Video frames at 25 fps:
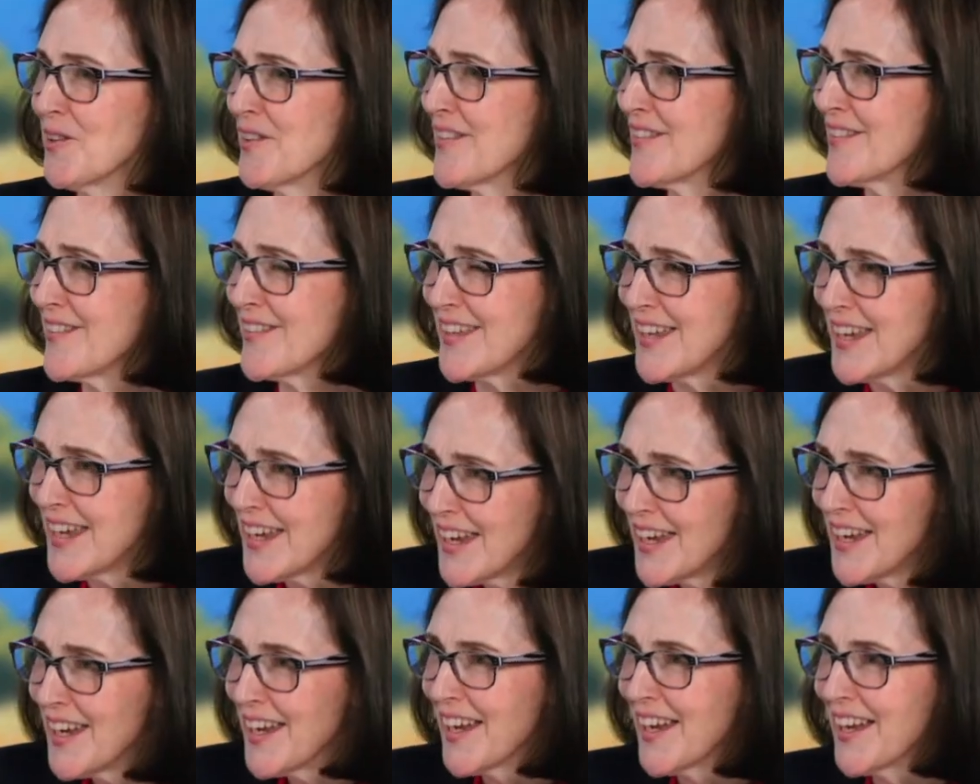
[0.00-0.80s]

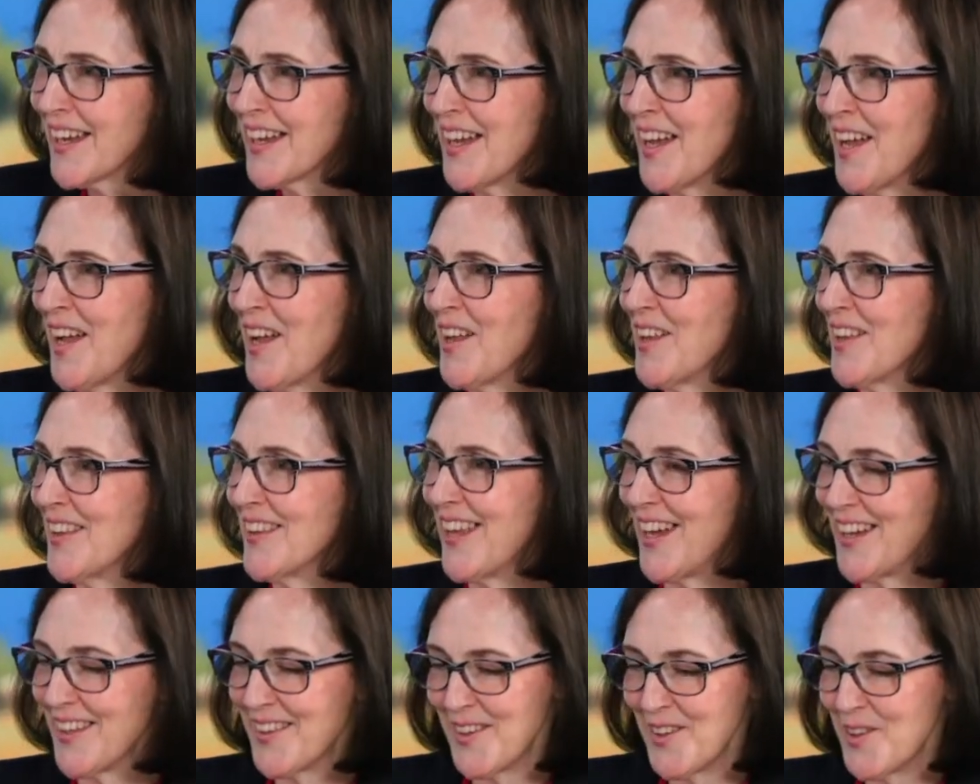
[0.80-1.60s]
seeing
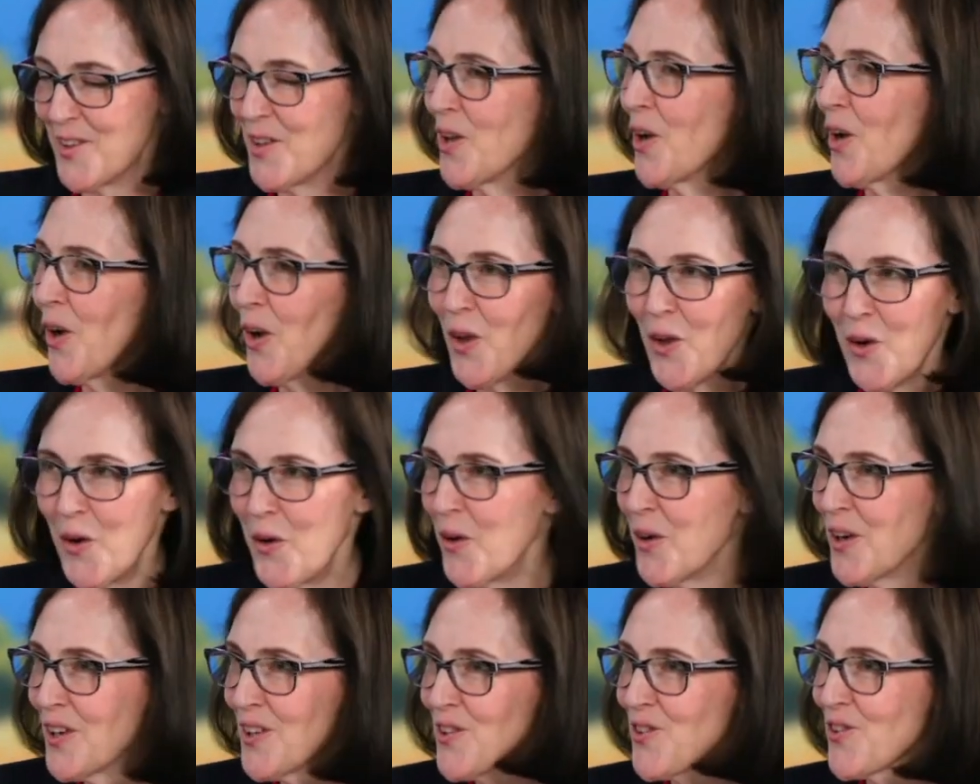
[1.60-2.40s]
that the
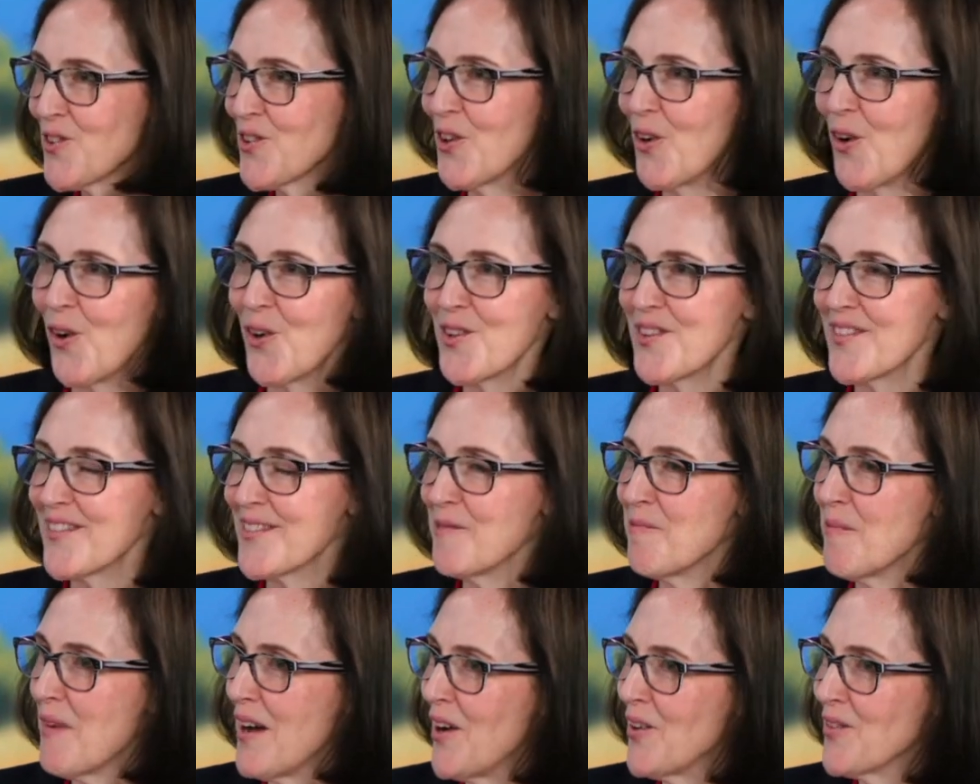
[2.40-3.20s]
Lord chose
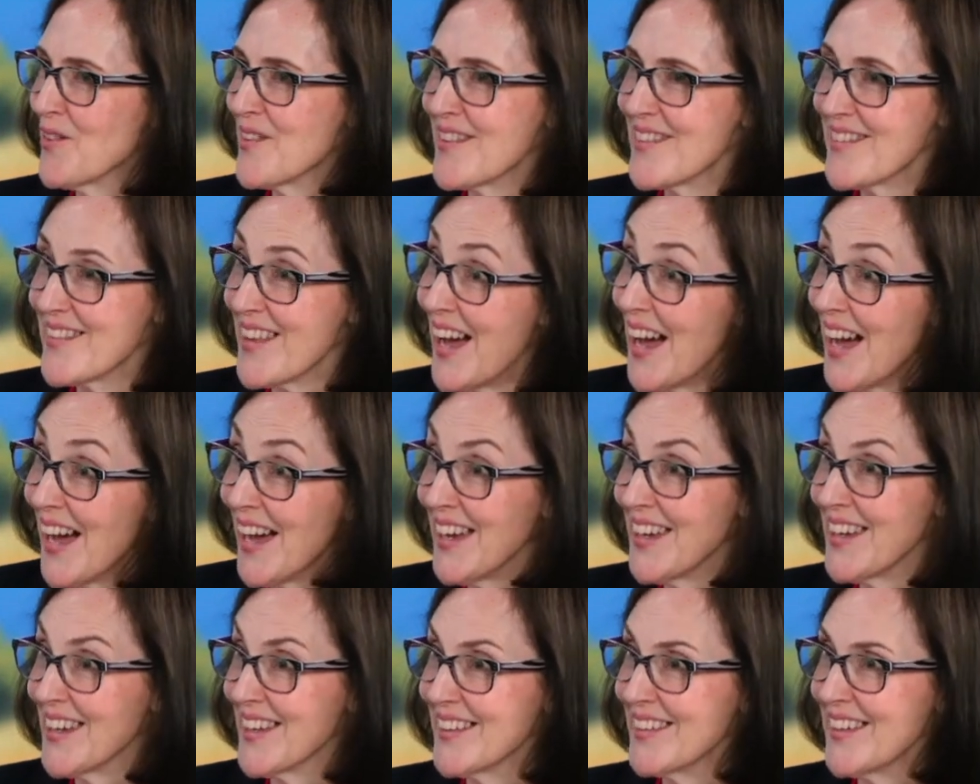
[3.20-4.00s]
Mount
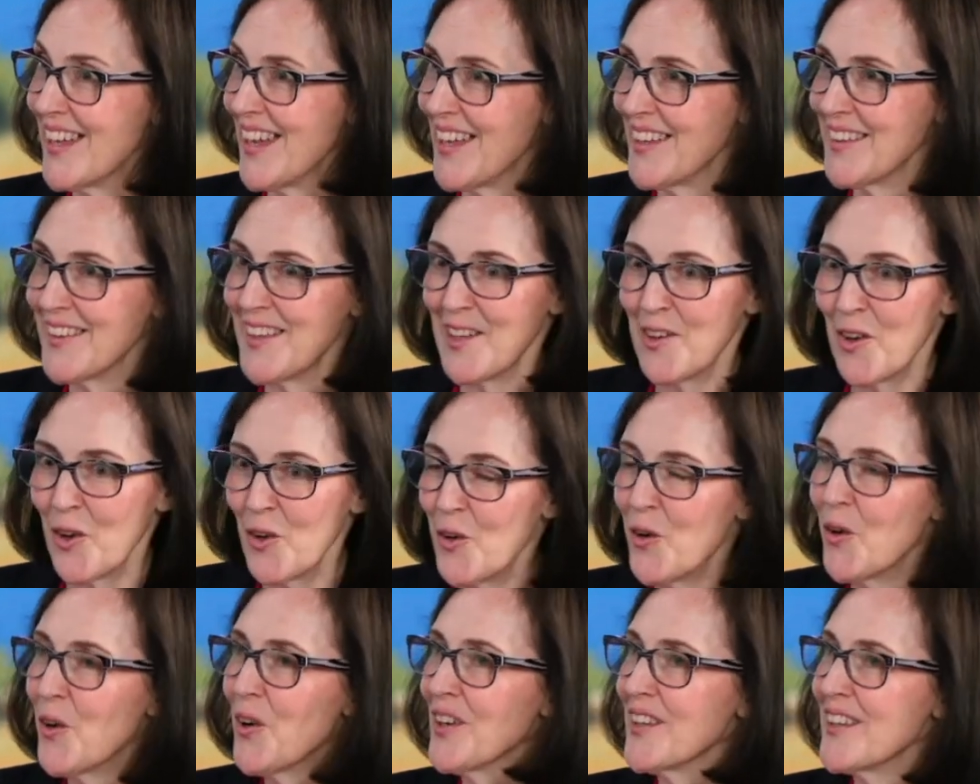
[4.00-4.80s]
Zion and the
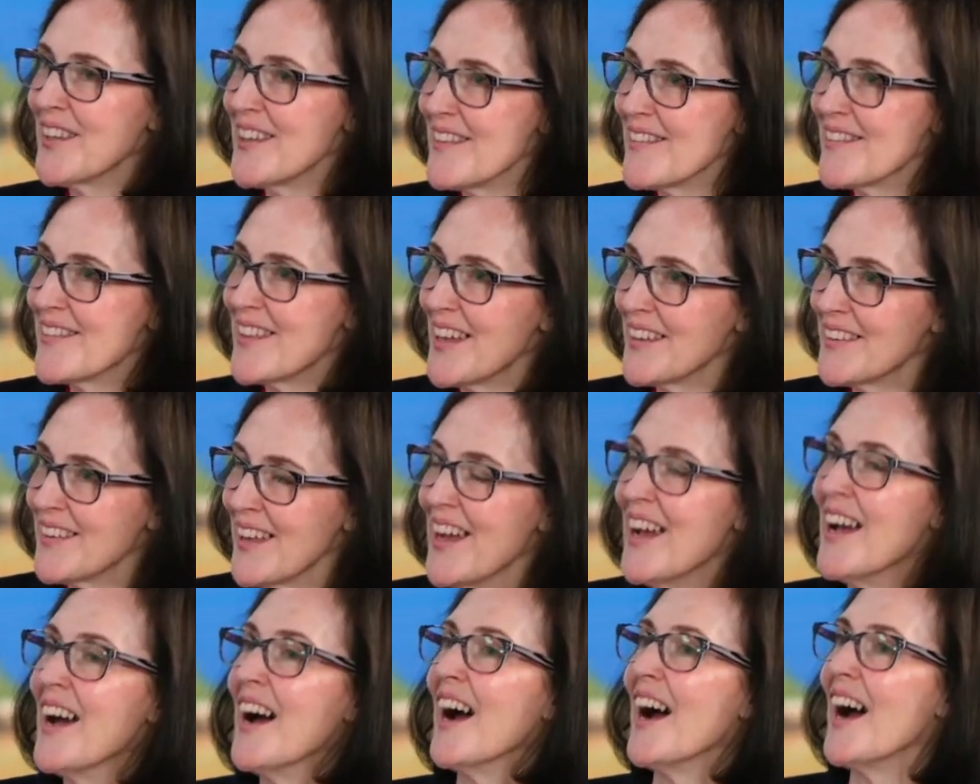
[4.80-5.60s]
Lord is that
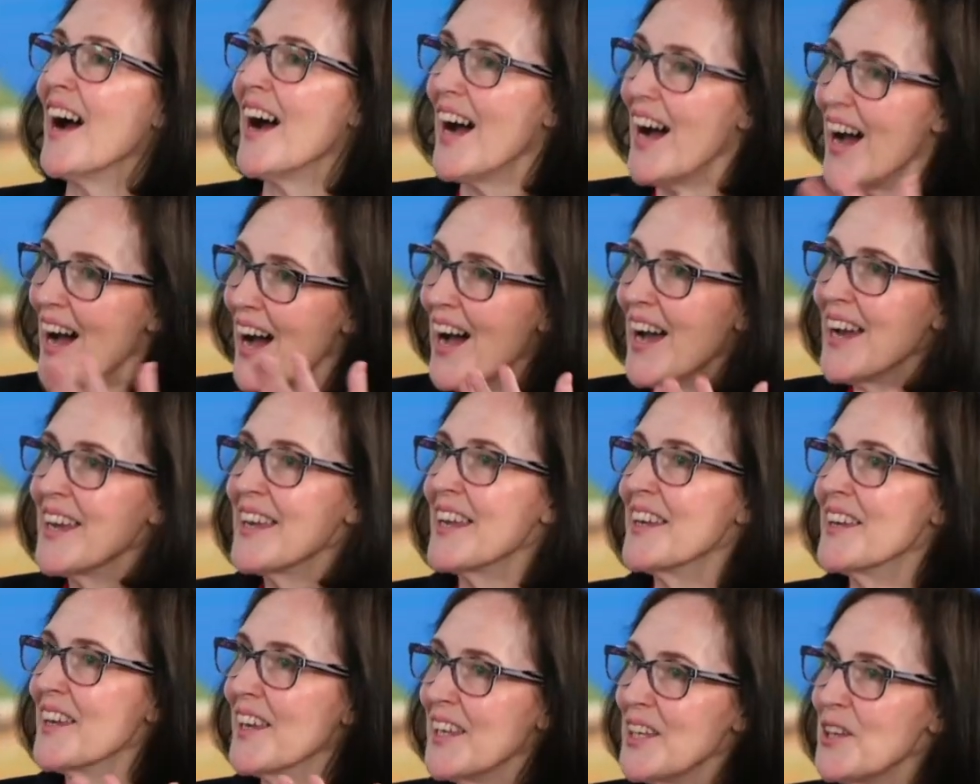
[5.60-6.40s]
high
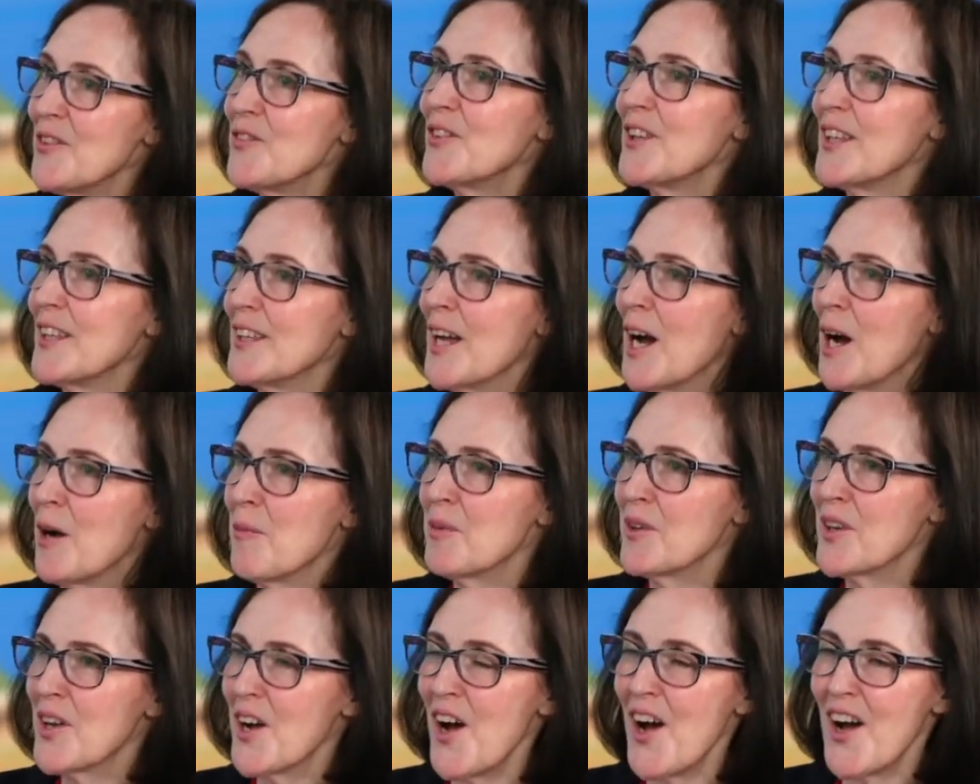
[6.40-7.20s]
and lifted
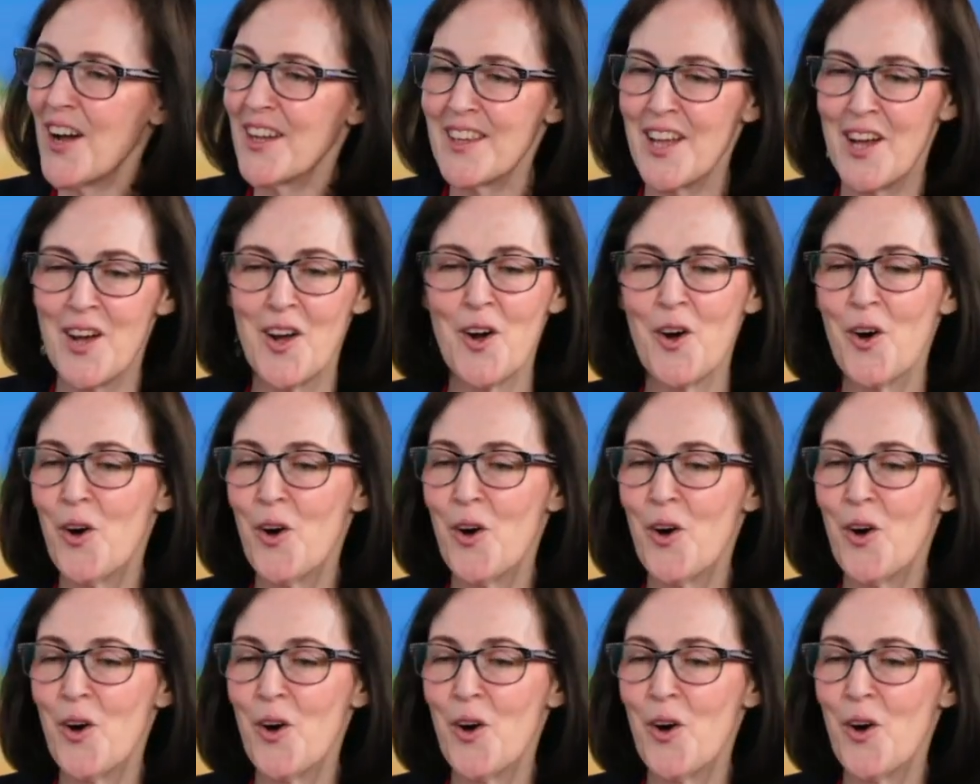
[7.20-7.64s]
up God,